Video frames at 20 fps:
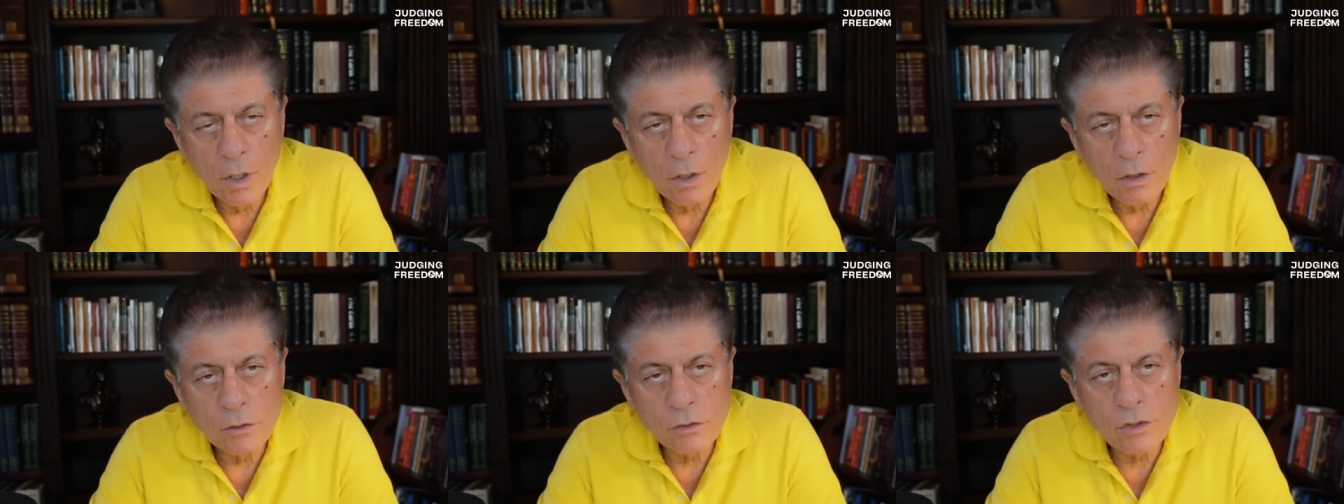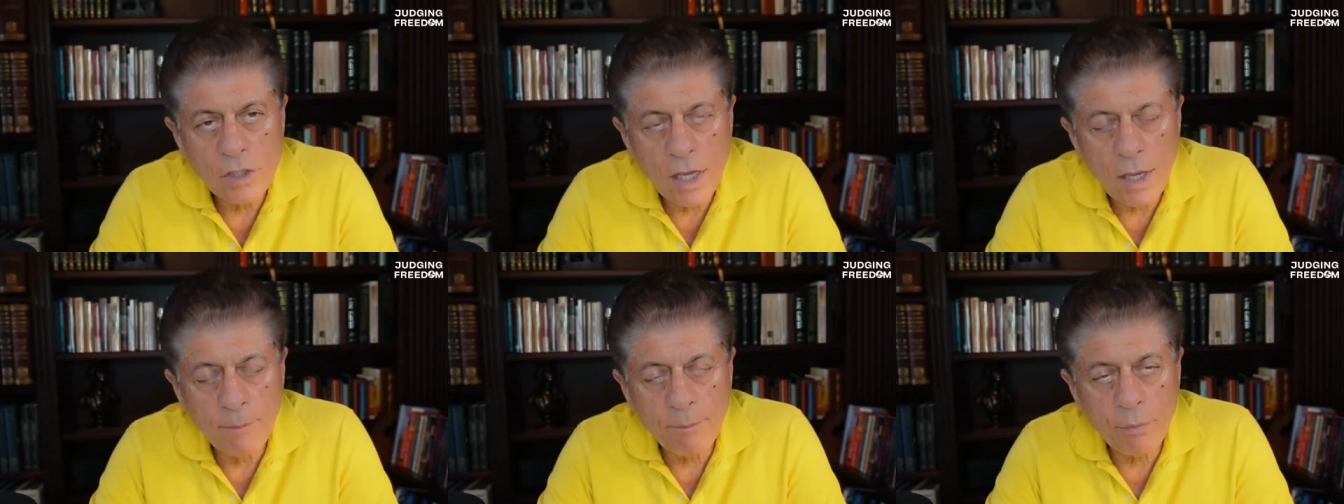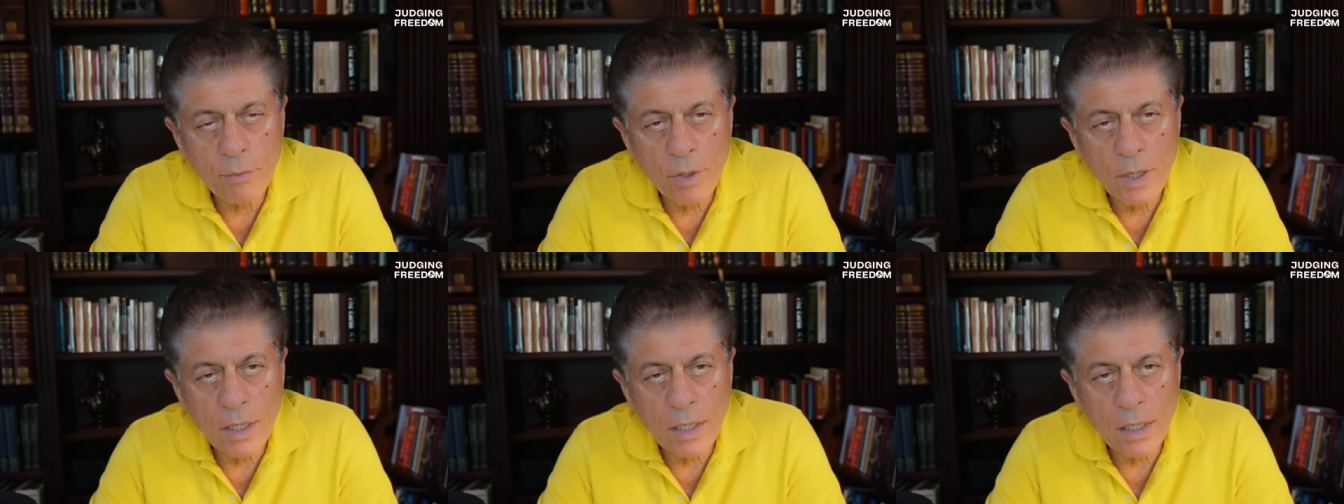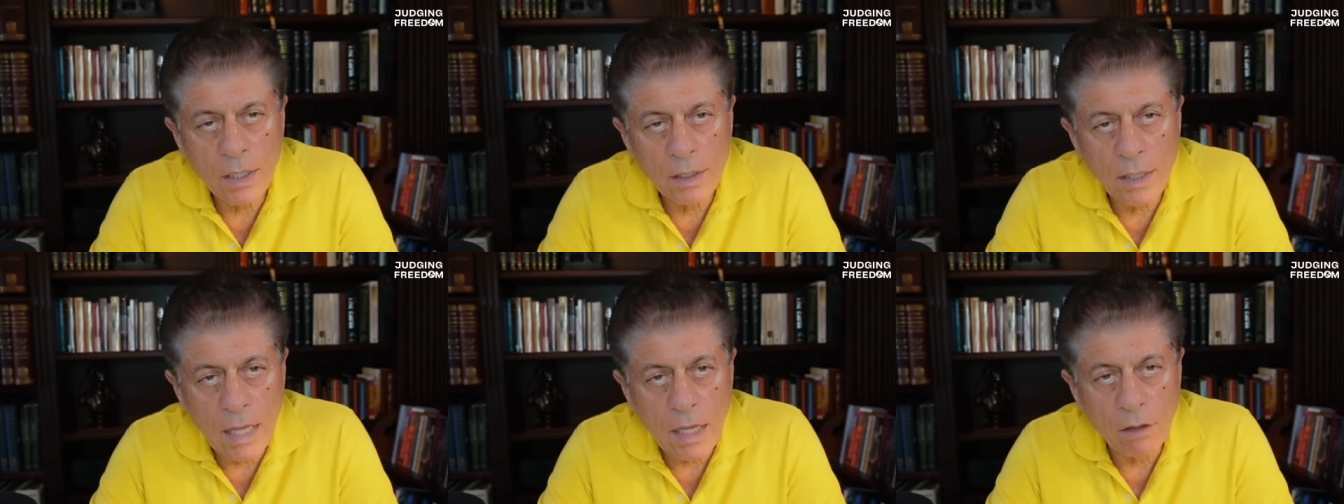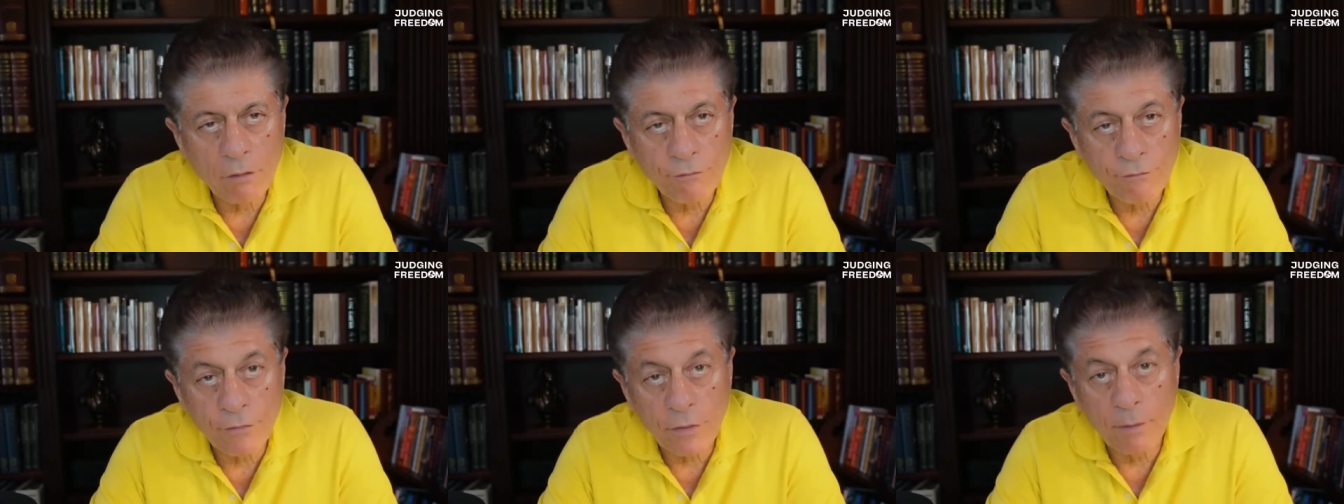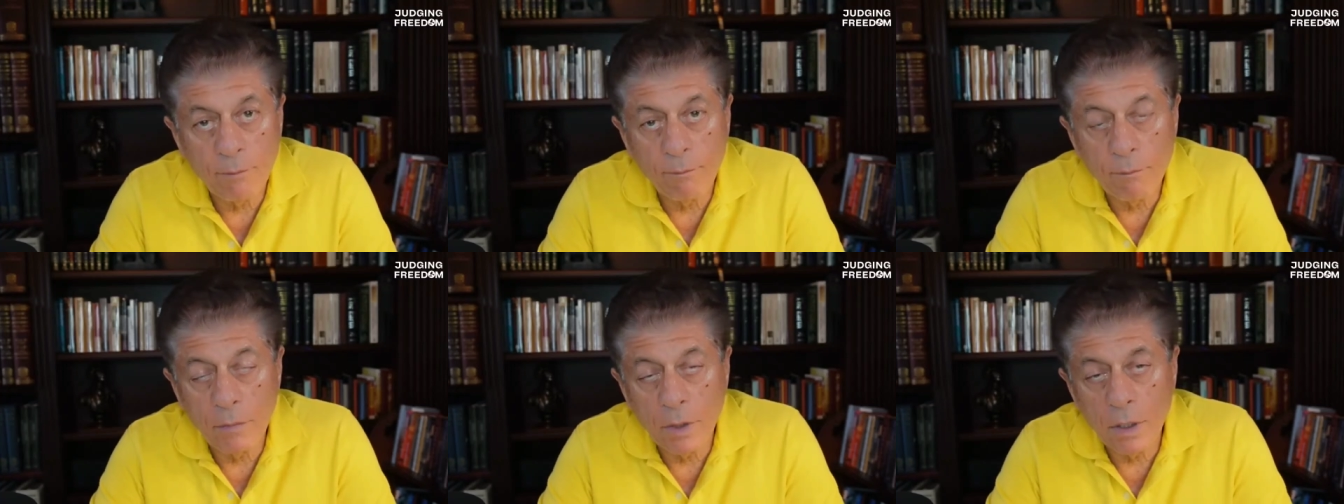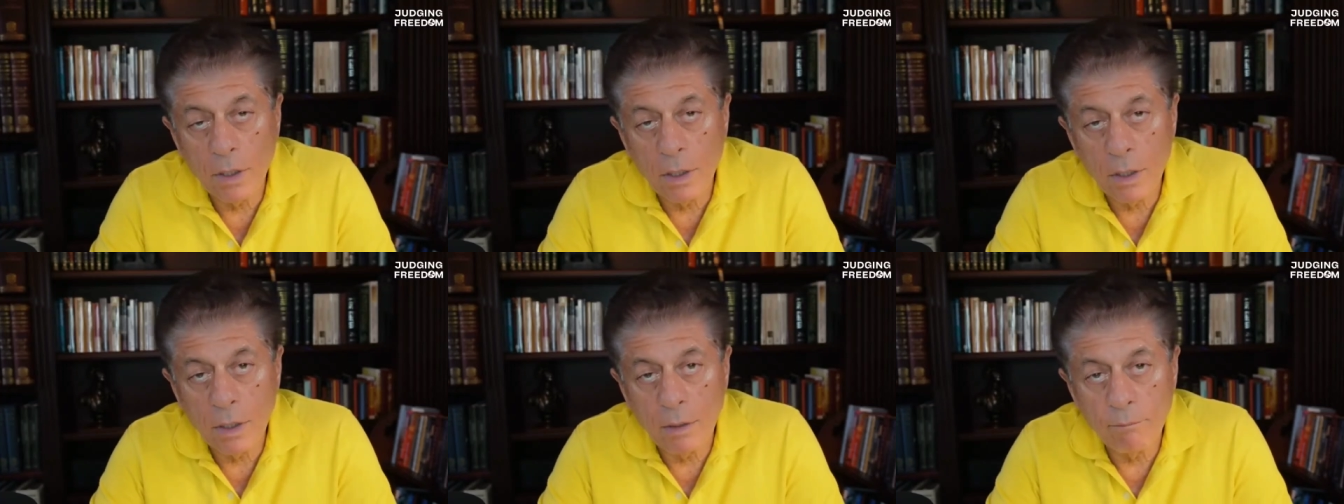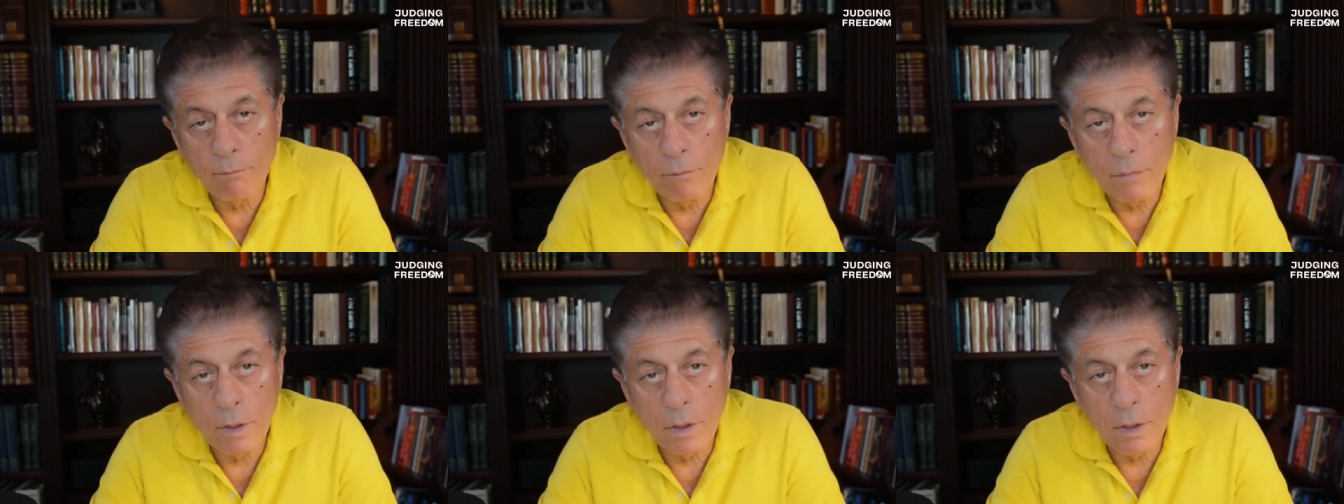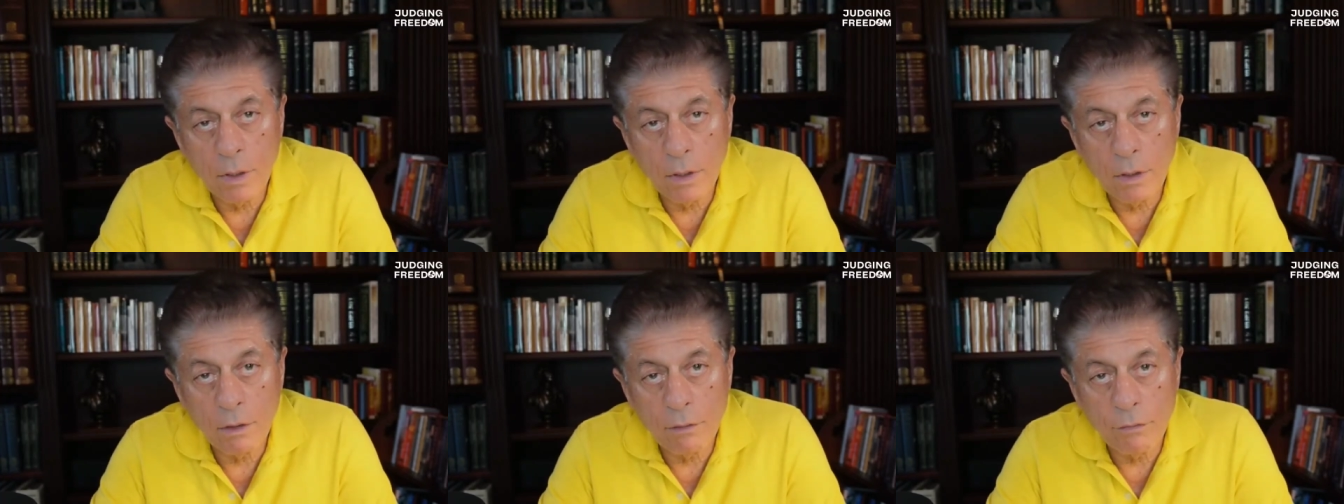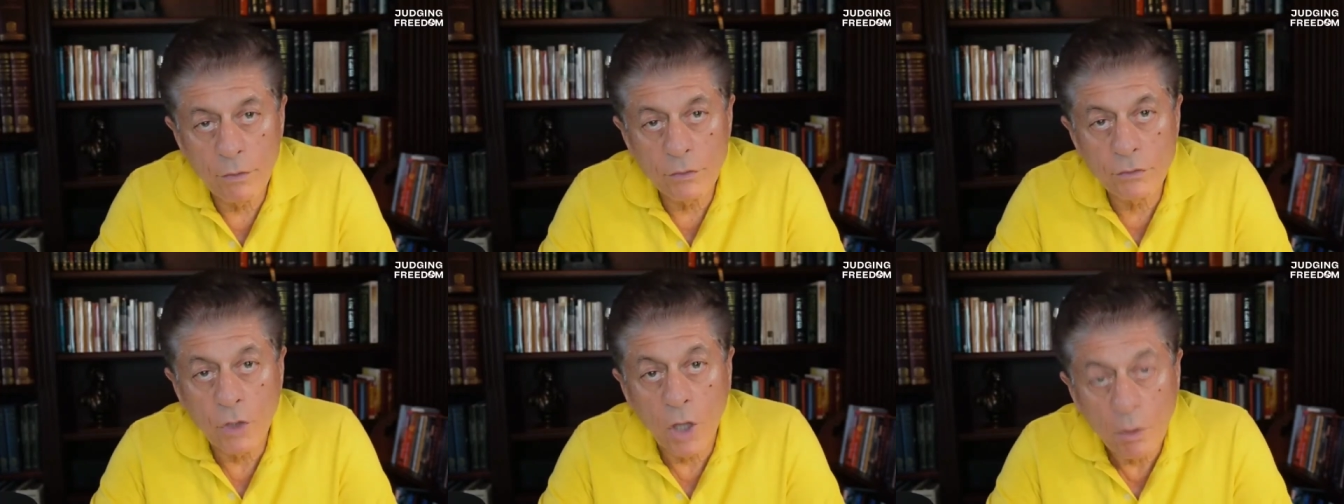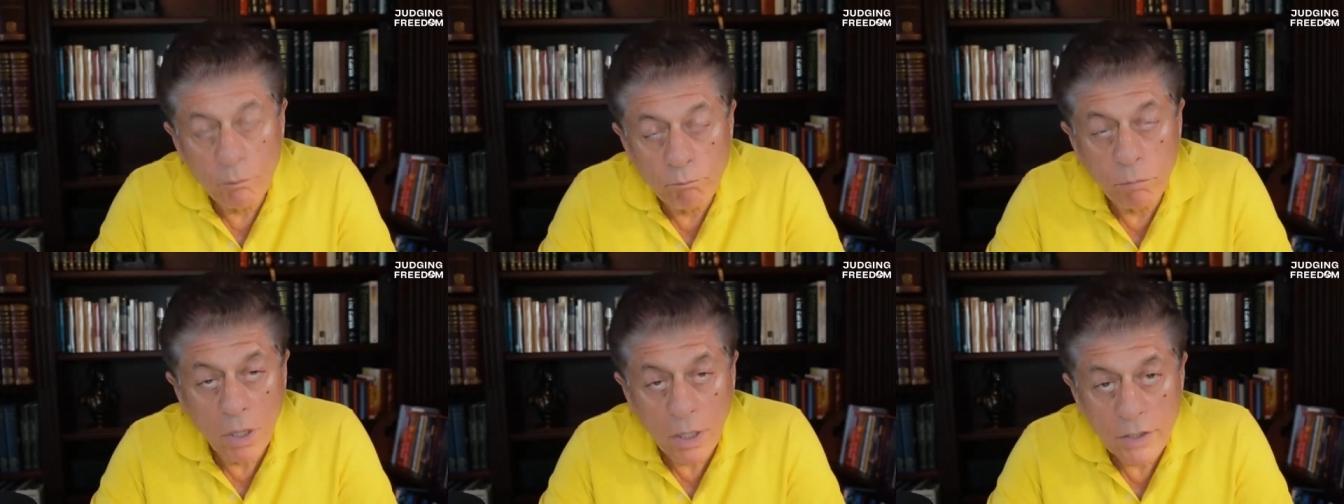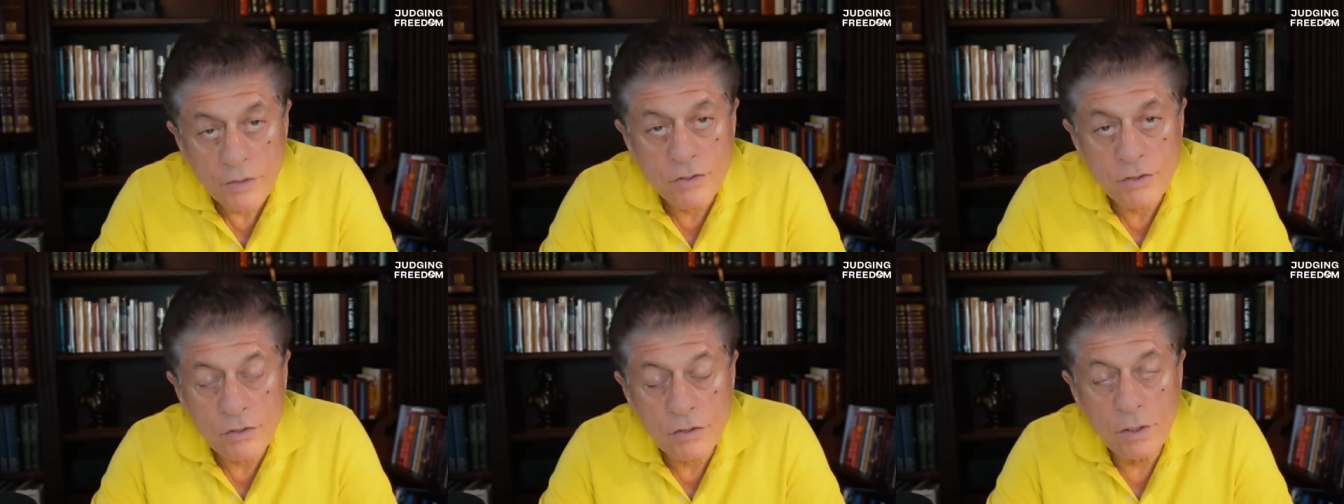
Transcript: who's operating now from um, the Donbass